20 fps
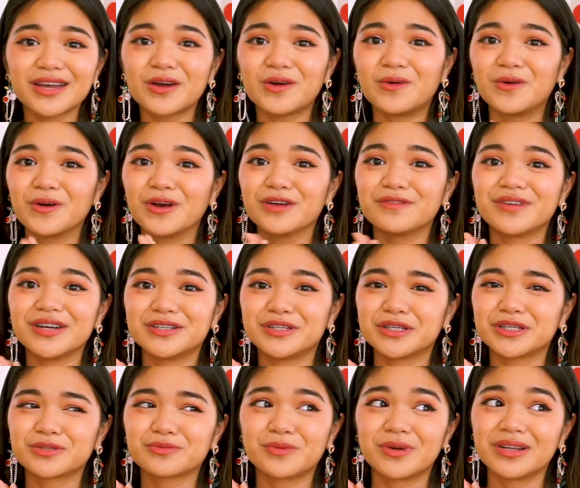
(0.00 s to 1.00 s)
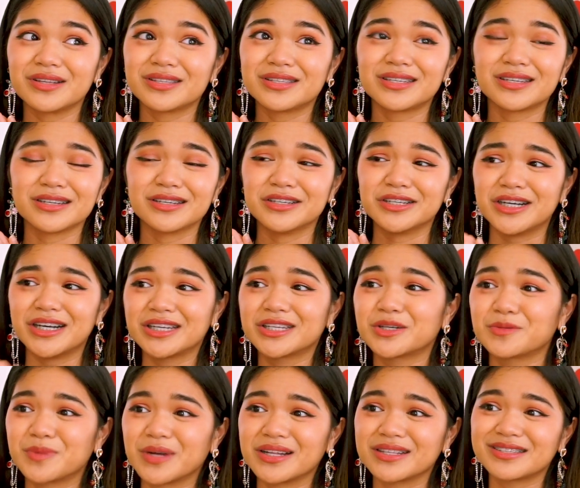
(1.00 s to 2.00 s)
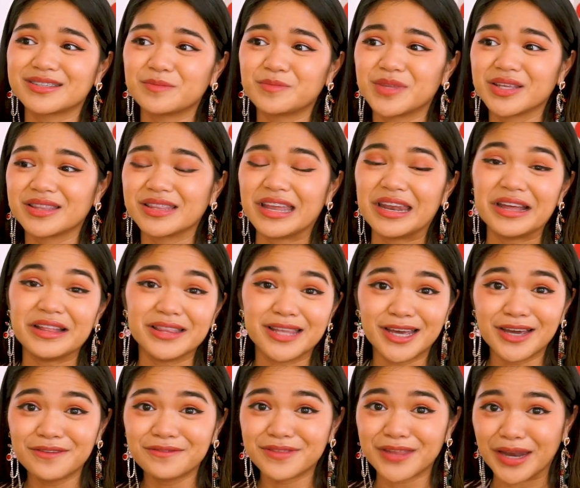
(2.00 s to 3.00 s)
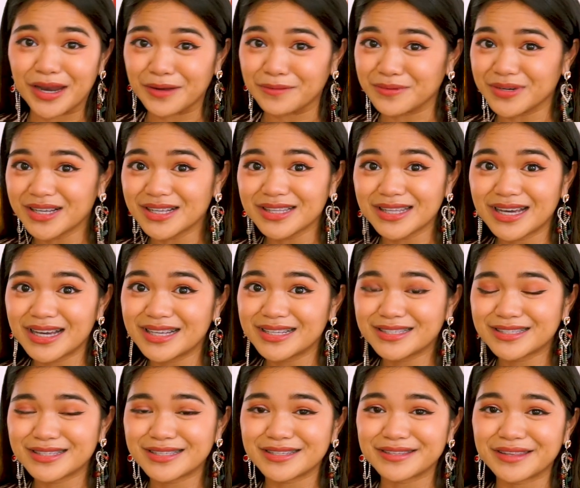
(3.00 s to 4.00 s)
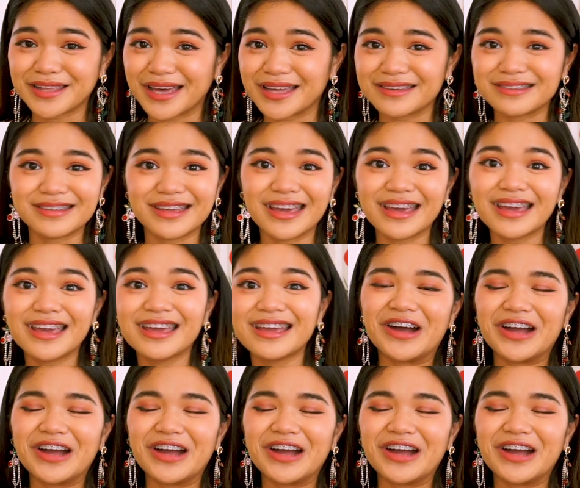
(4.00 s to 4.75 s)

or if I just want to gush about something that I love that I realized that day.